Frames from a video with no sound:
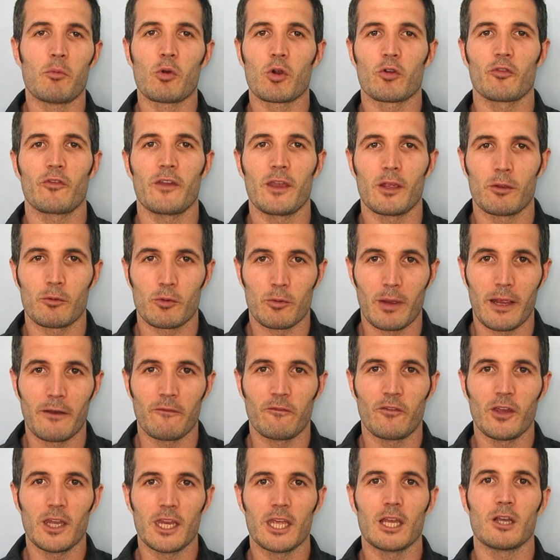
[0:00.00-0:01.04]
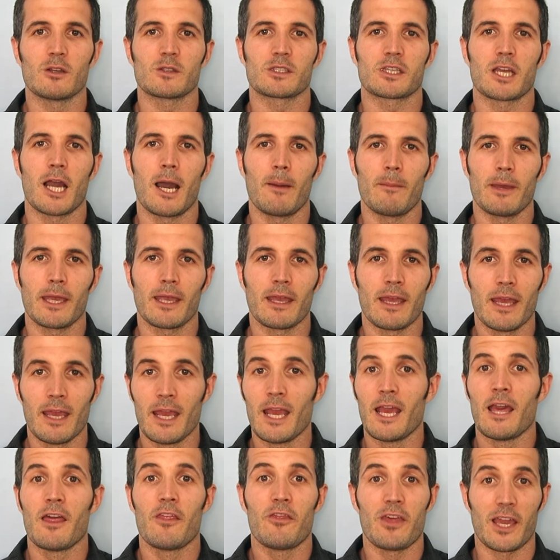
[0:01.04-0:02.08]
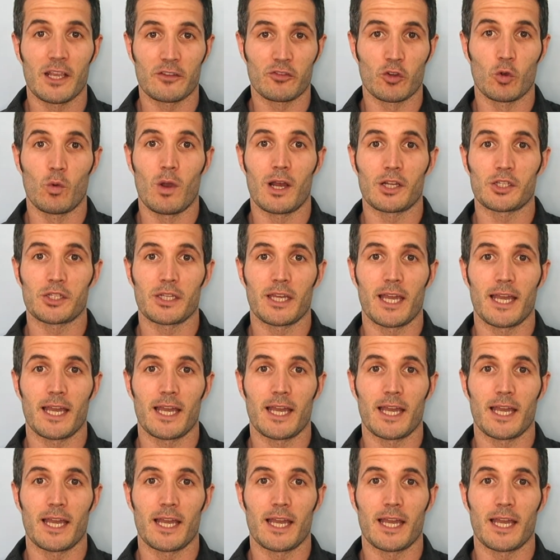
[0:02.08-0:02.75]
more great videos coming. Thanks for watching,